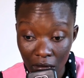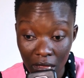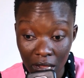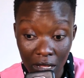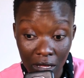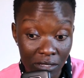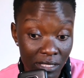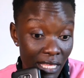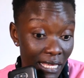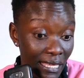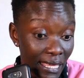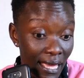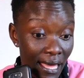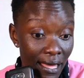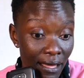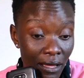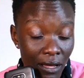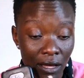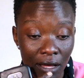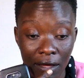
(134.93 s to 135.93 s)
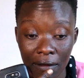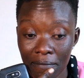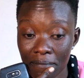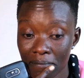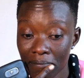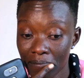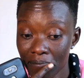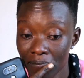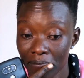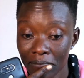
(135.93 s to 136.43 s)
was like,
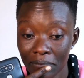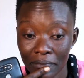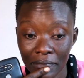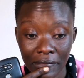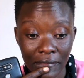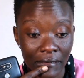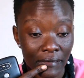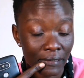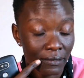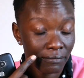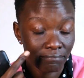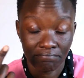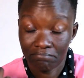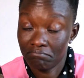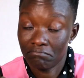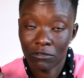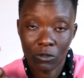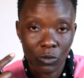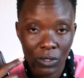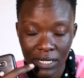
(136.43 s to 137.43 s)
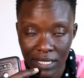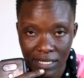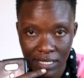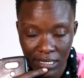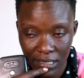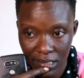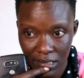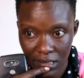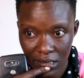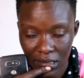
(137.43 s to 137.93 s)
yeah, what is
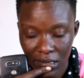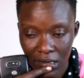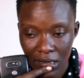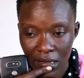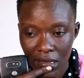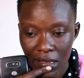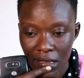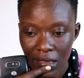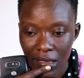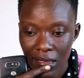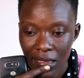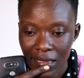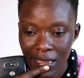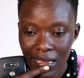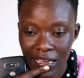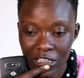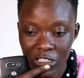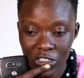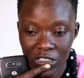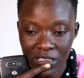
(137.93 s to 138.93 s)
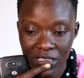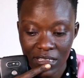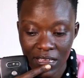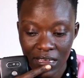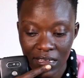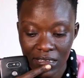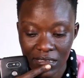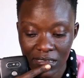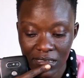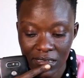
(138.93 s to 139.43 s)
it? And she
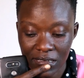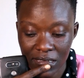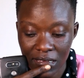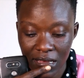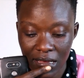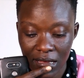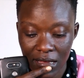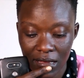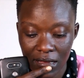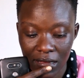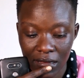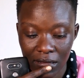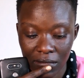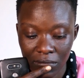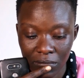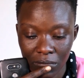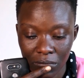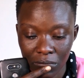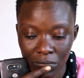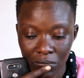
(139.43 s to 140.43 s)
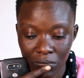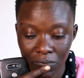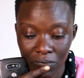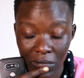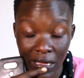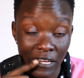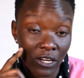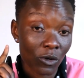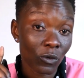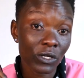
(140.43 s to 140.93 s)
says, I
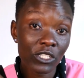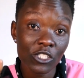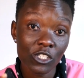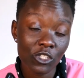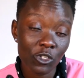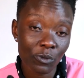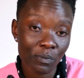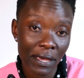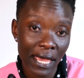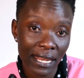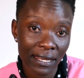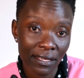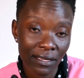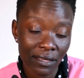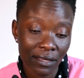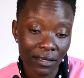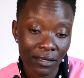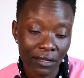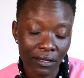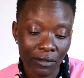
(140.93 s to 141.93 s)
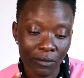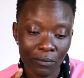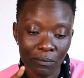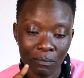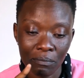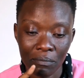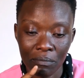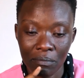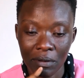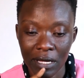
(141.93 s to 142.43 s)
don't want you to panic,
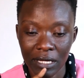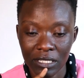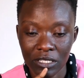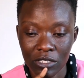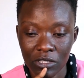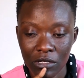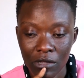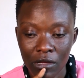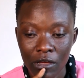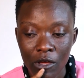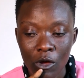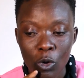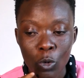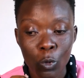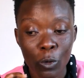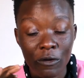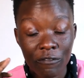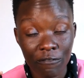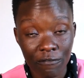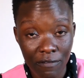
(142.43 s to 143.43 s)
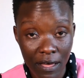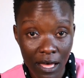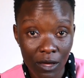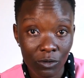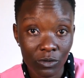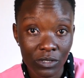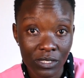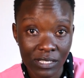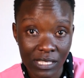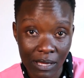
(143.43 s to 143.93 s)
but we
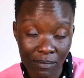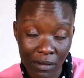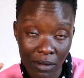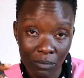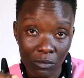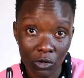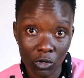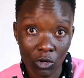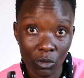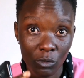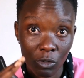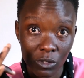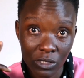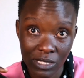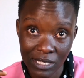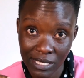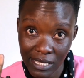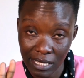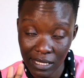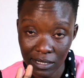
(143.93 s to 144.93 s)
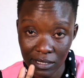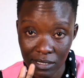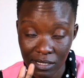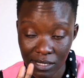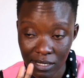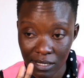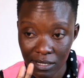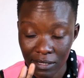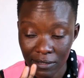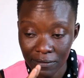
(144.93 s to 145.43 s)
found some abnormal
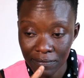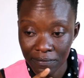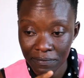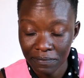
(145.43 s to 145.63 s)
cells.